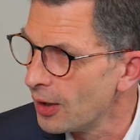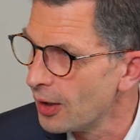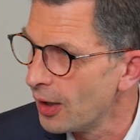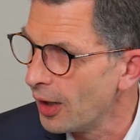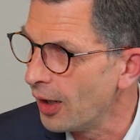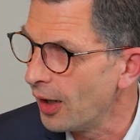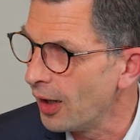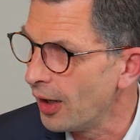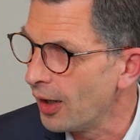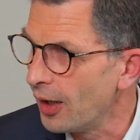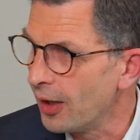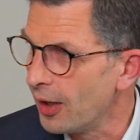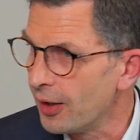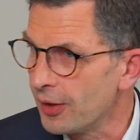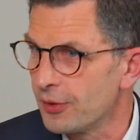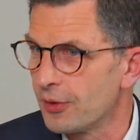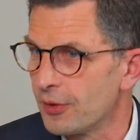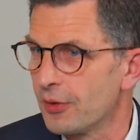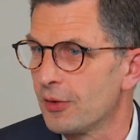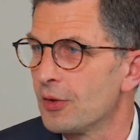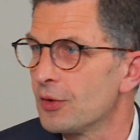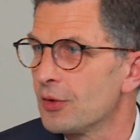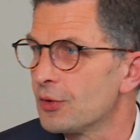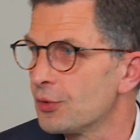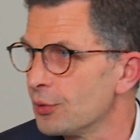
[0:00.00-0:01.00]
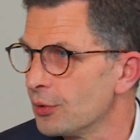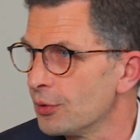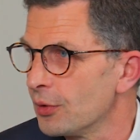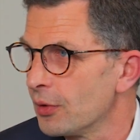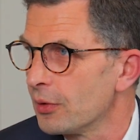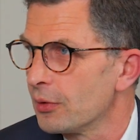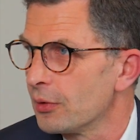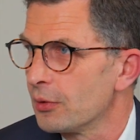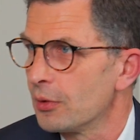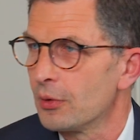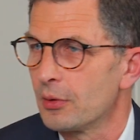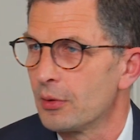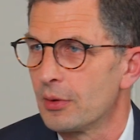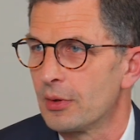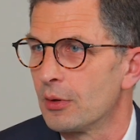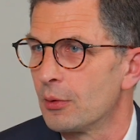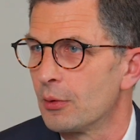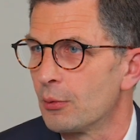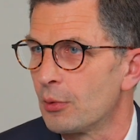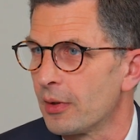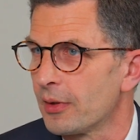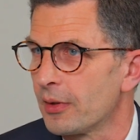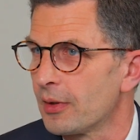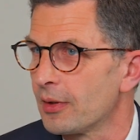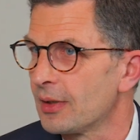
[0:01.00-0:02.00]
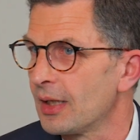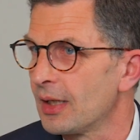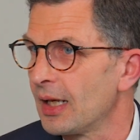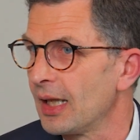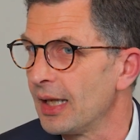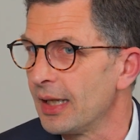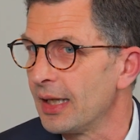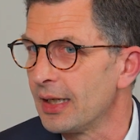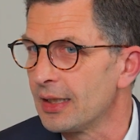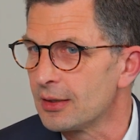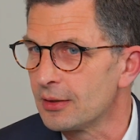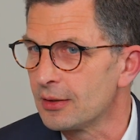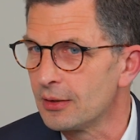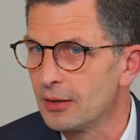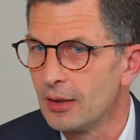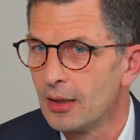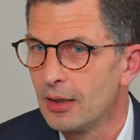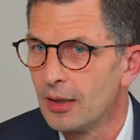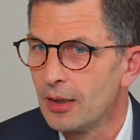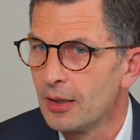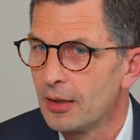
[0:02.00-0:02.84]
sooner rather than later